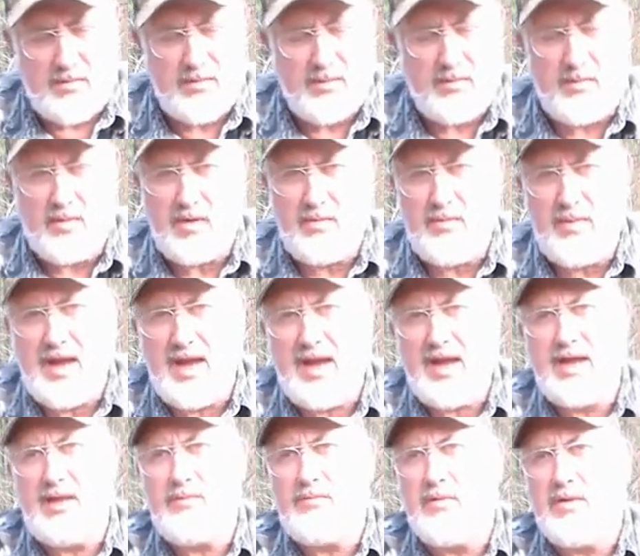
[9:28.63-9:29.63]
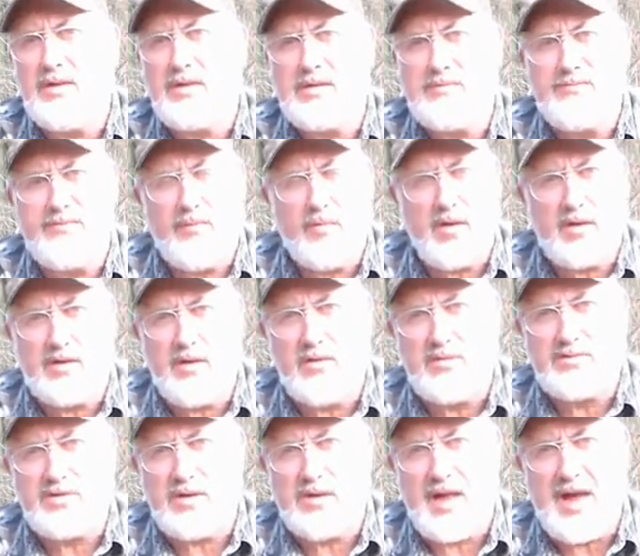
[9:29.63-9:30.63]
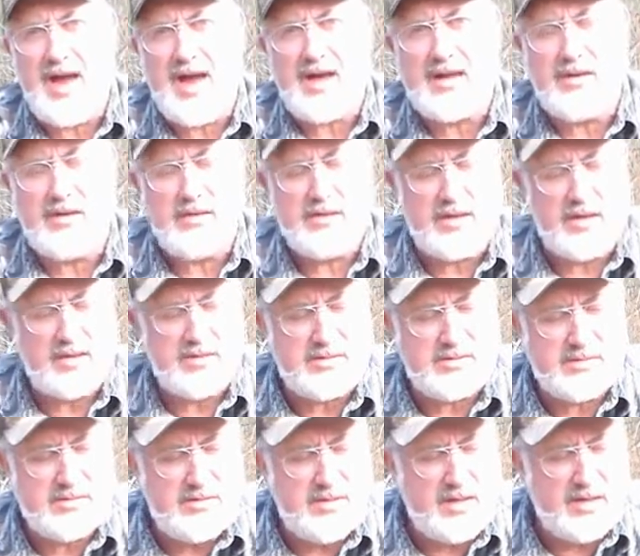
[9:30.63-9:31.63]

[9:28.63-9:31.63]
of them are made with 4 coats of lacquer.